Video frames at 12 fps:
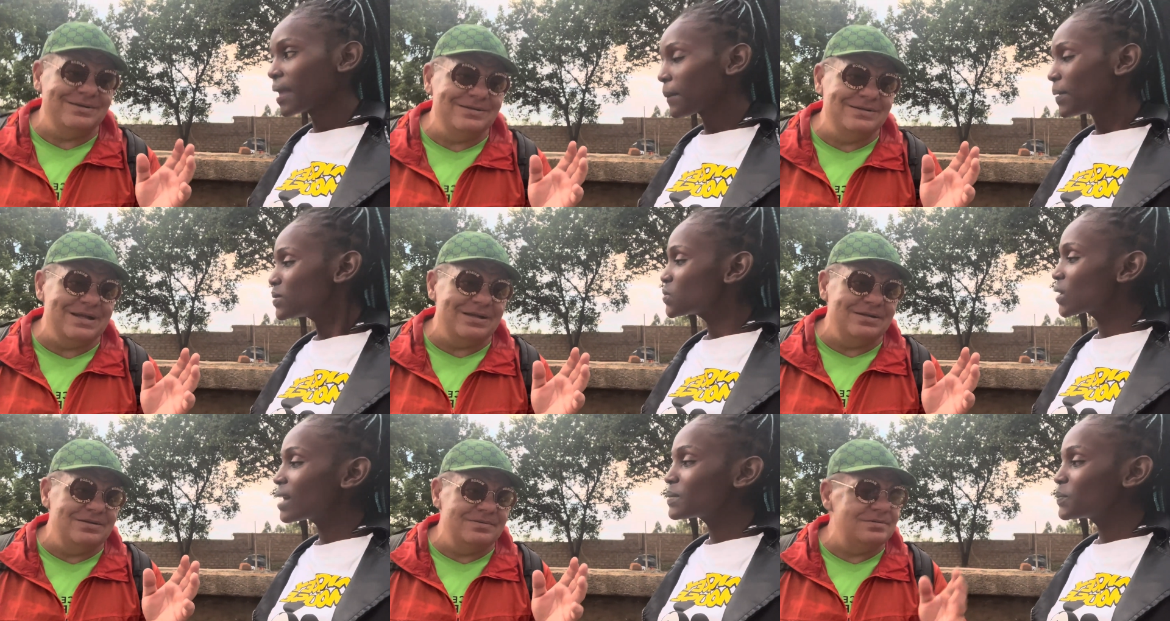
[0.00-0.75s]
Speaker 1: but then, you
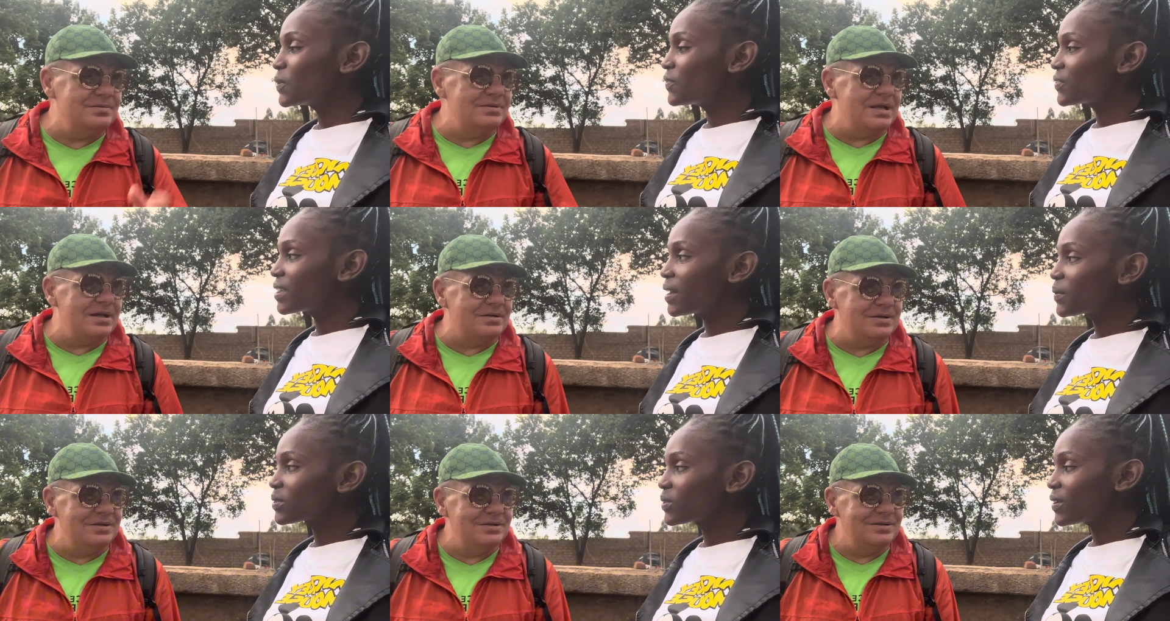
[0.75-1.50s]
can move here
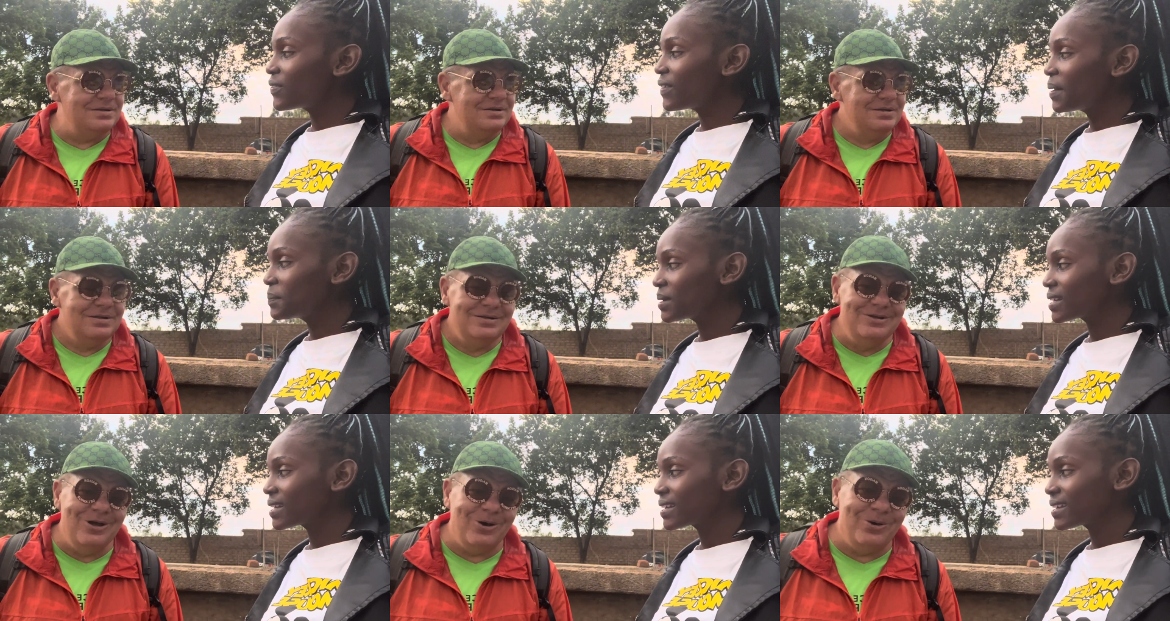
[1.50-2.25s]
with your family.
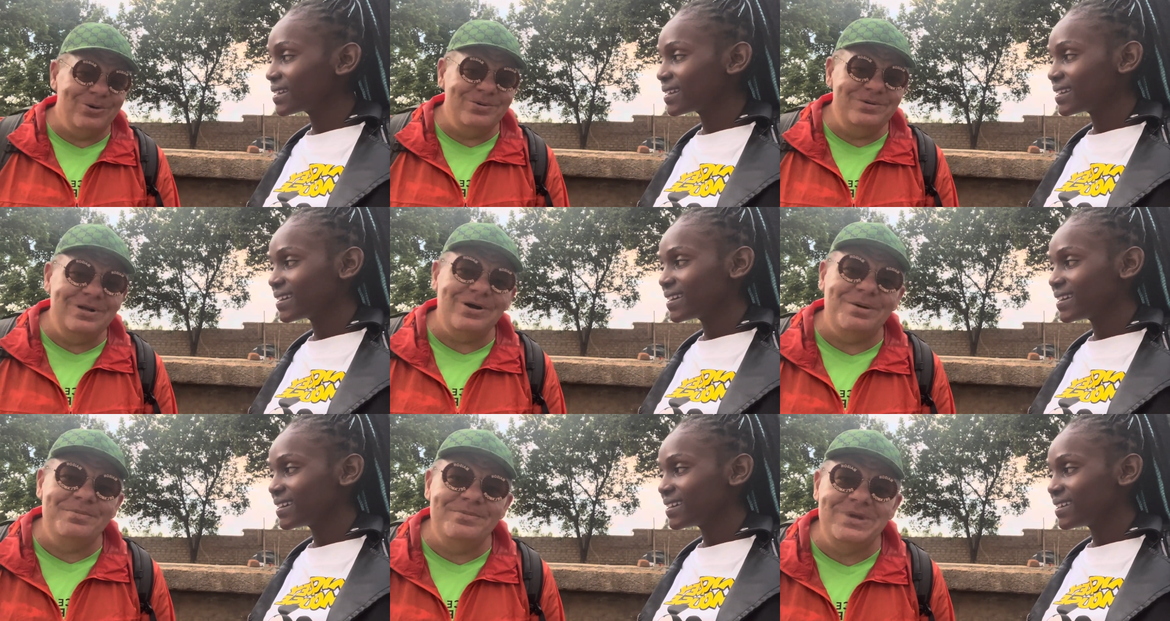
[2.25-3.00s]
No,
Speaker 2: you know,
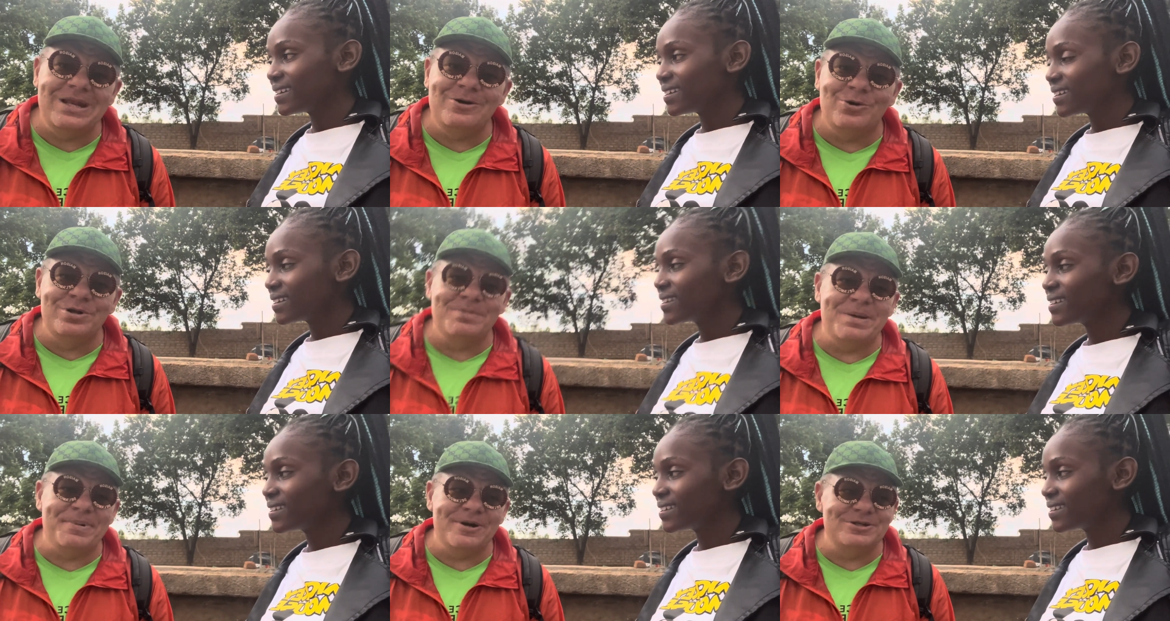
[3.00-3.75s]
I'm getting older. My
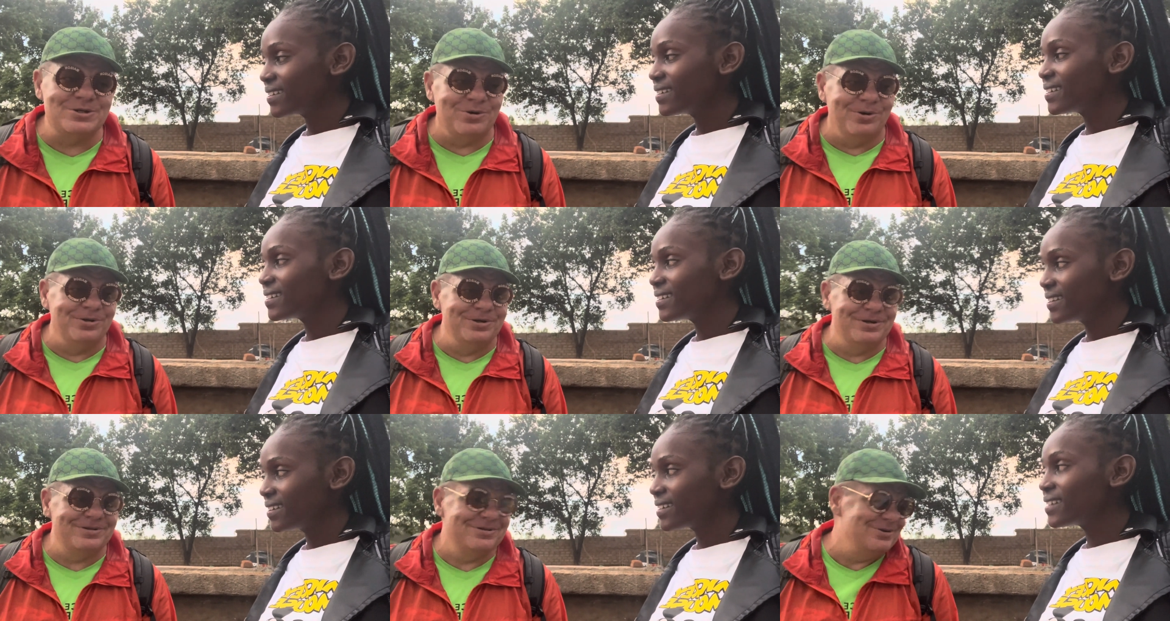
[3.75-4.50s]
parents are
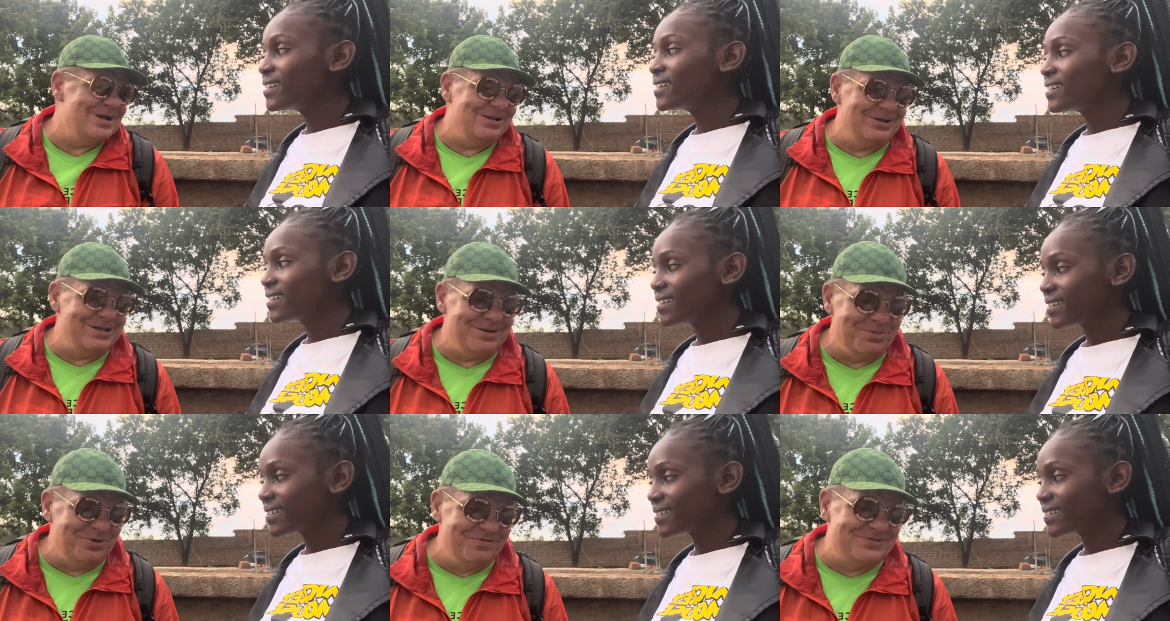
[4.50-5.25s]
older. They're not looking to
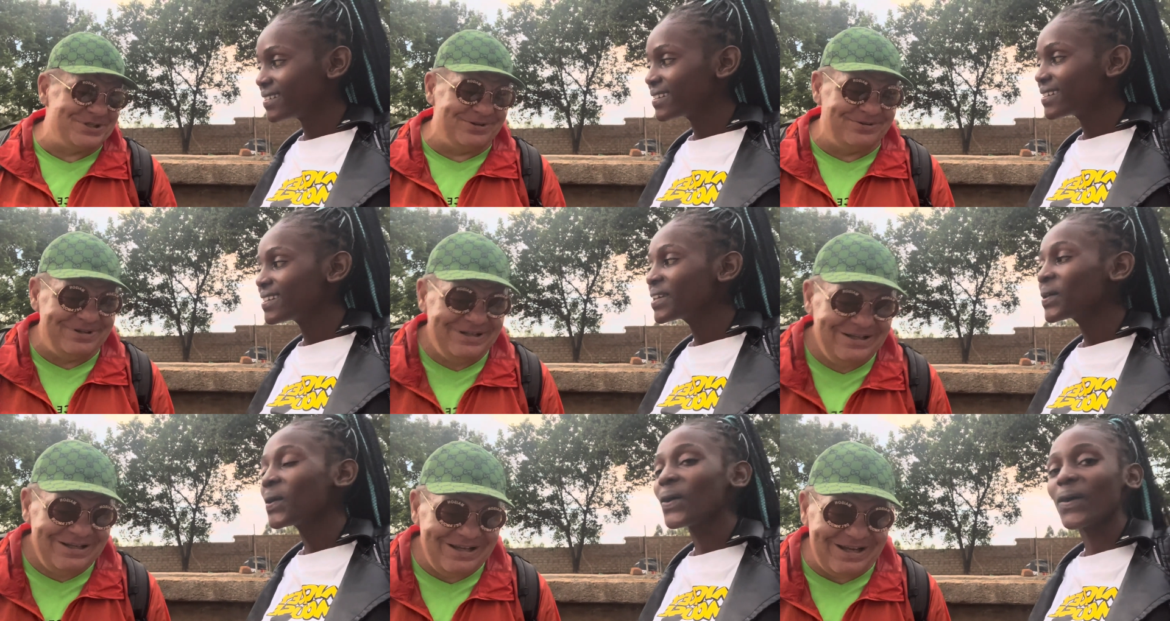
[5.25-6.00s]
move, so
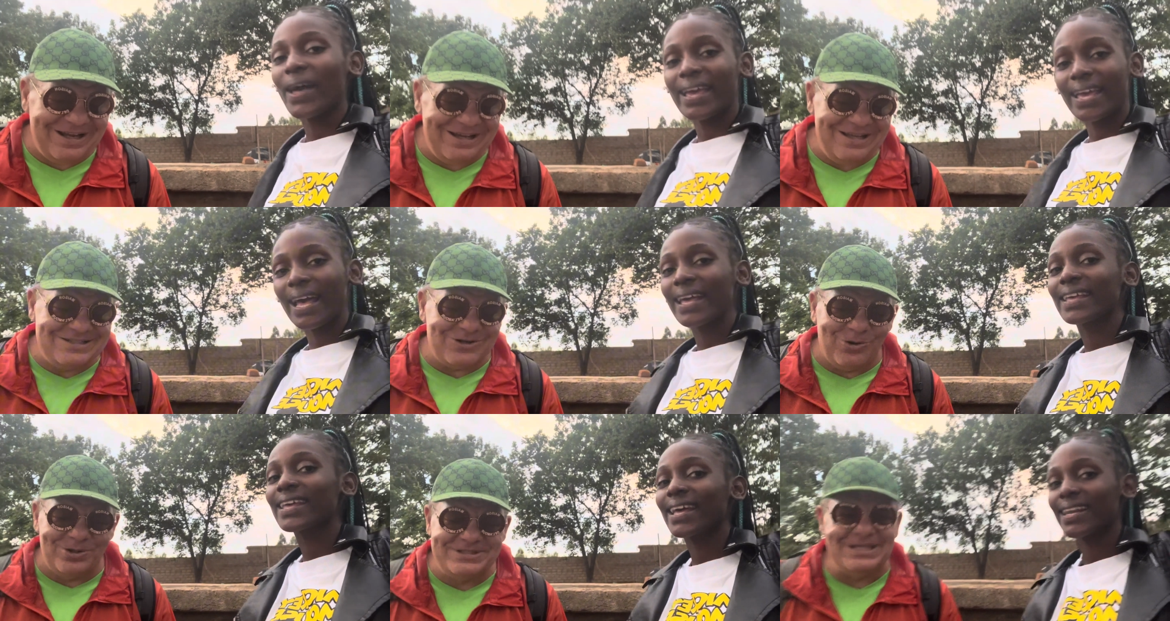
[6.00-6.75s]
oh, I, it's a I
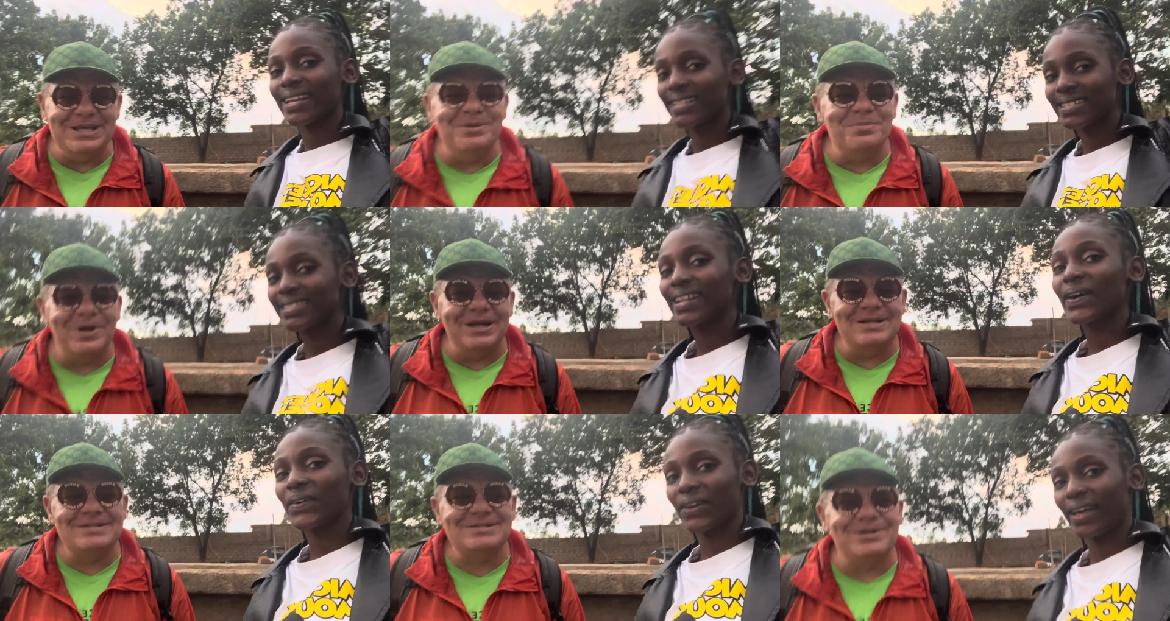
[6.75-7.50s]
whole team,
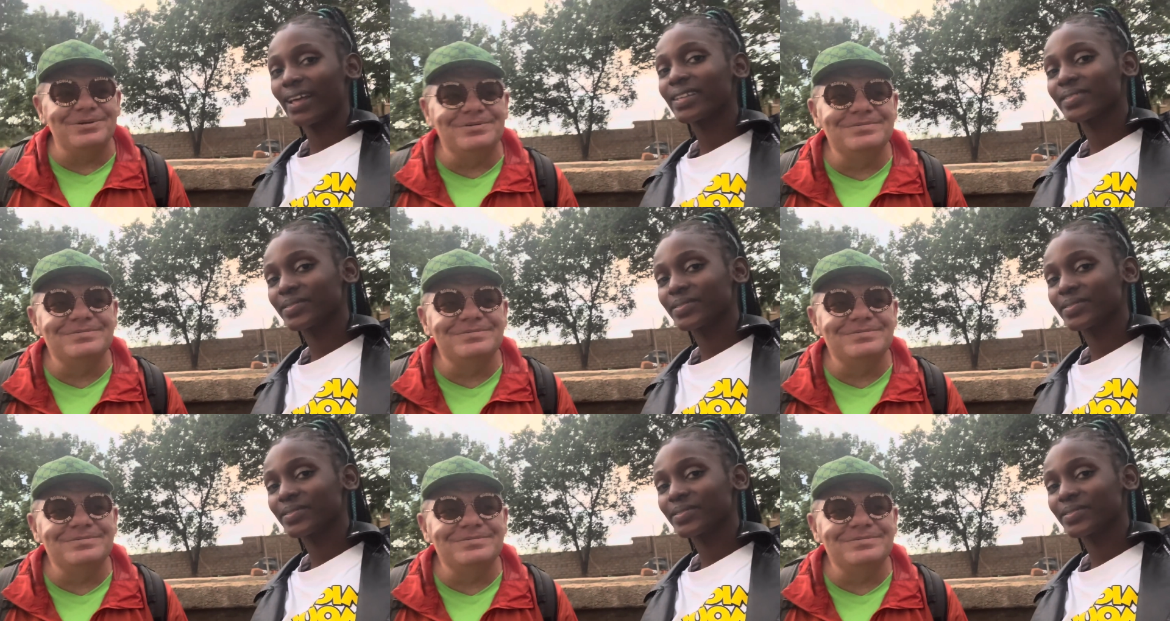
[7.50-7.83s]
right? so. yeah.